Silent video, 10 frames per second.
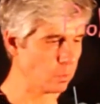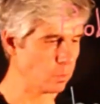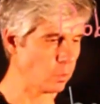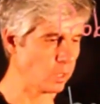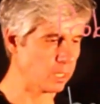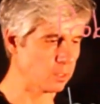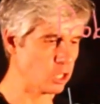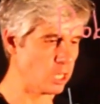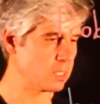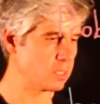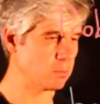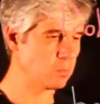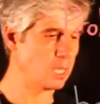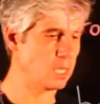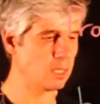we can just
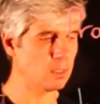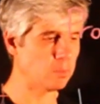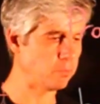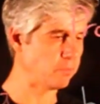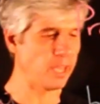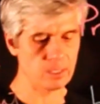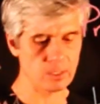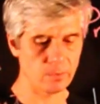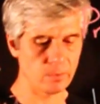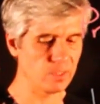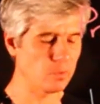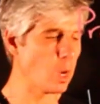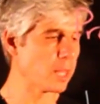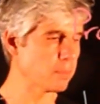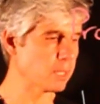take vector
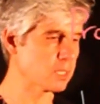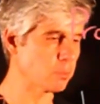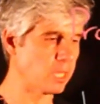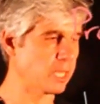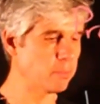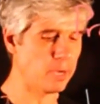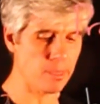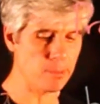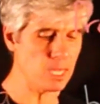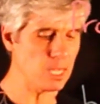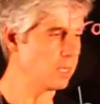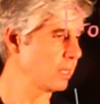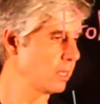v1 multiplied by 3,